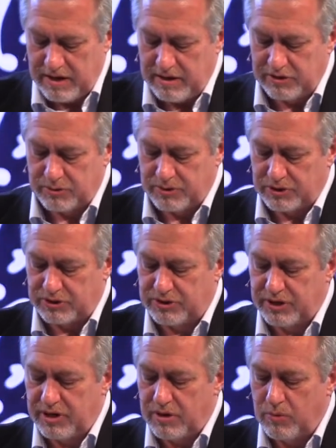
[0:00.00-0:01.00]
This was a
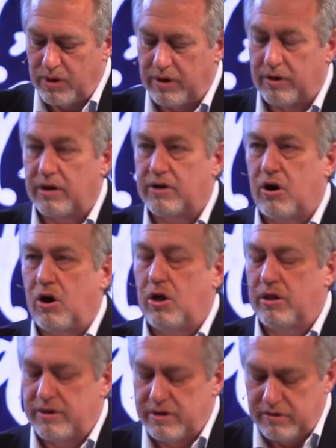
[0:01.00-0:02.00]
city where a
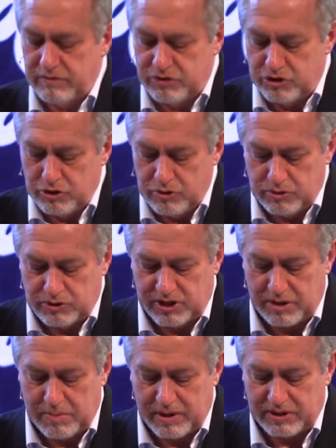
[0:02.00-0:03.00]
colony of Jews
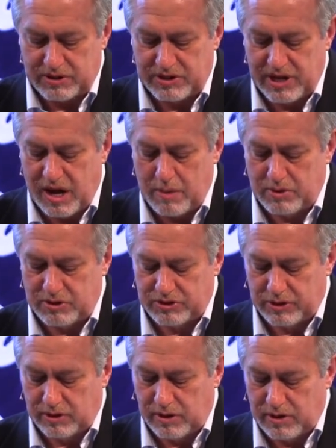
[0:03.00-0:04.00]
had been
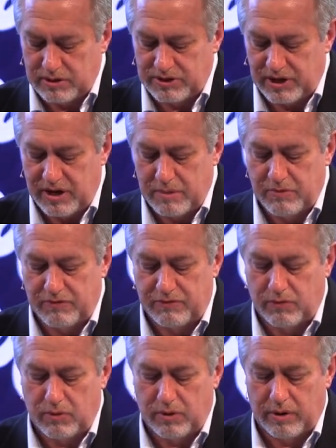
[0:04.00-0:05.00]
established a long time
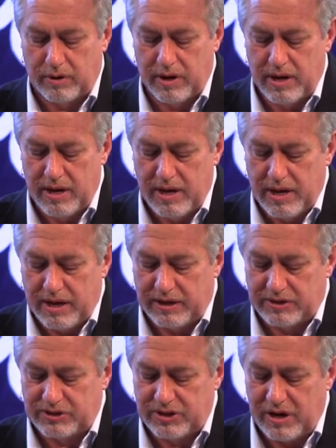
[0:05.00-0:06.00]
before.
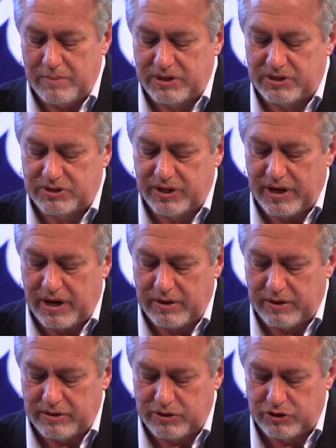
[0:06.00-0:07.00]
And as Simon set
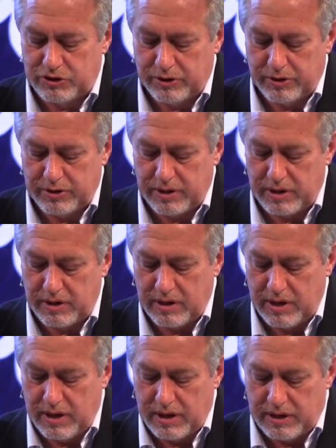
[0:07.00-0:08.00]
out on his journey
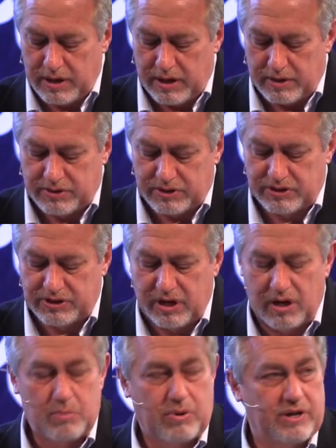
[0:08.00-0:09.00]
uh, to
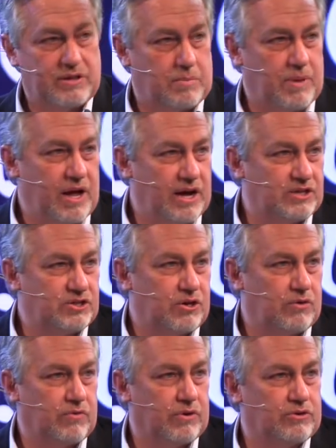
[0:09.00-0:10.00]
celebrate the
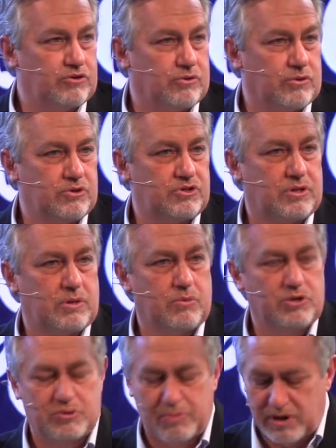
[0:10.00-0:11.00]
Passover in Jerusalem,
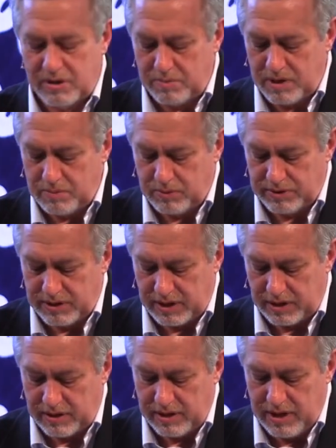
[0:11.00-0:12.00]
which many people
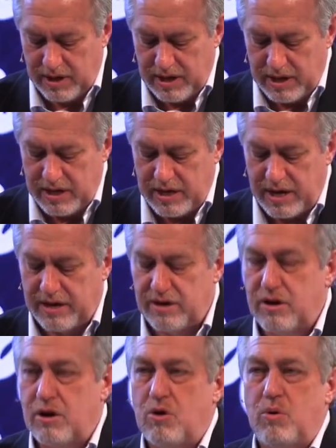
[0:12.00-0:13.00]
did, he had
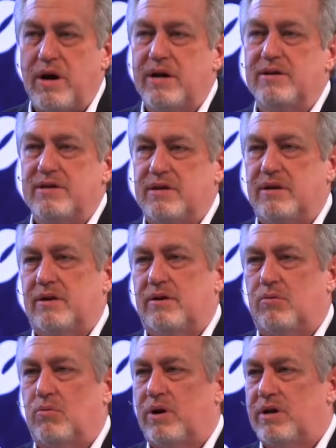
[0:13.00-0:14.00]
no
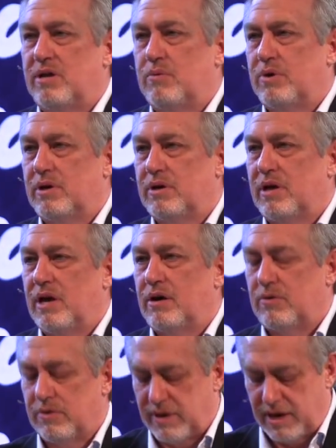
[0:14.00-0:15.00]
idea what he would
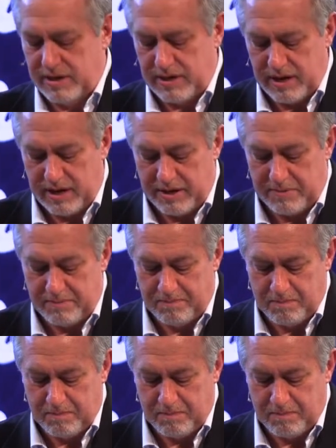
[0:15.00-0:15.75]
encounter that day.